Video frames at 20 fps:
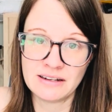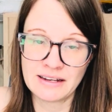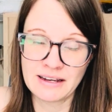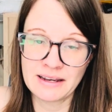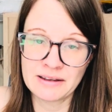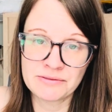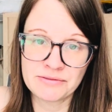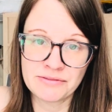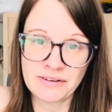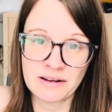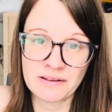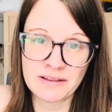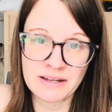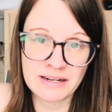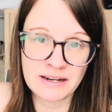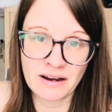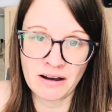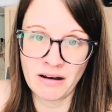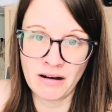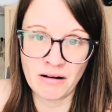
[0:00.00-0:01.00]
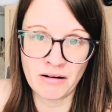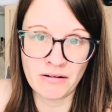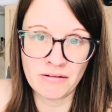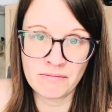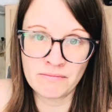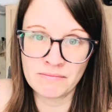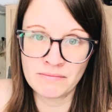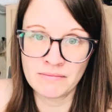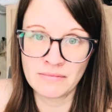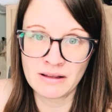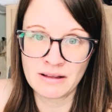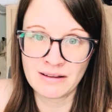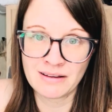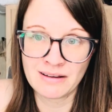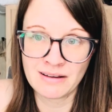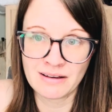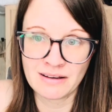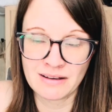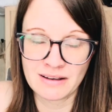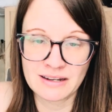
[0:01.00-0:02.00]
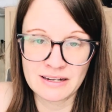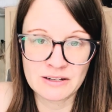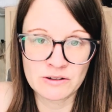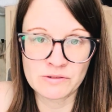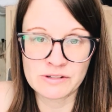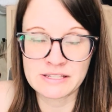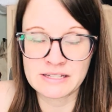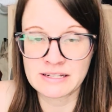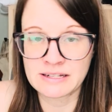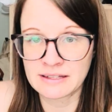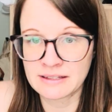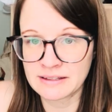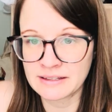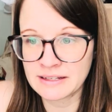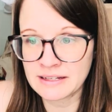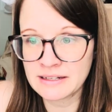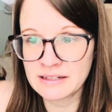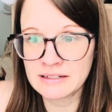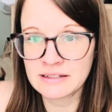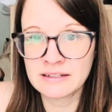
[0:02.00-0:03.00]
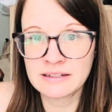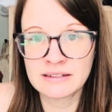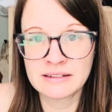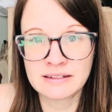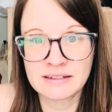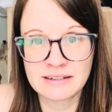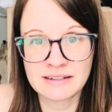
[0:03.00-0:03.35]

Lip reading: It felt like a home. It was clean.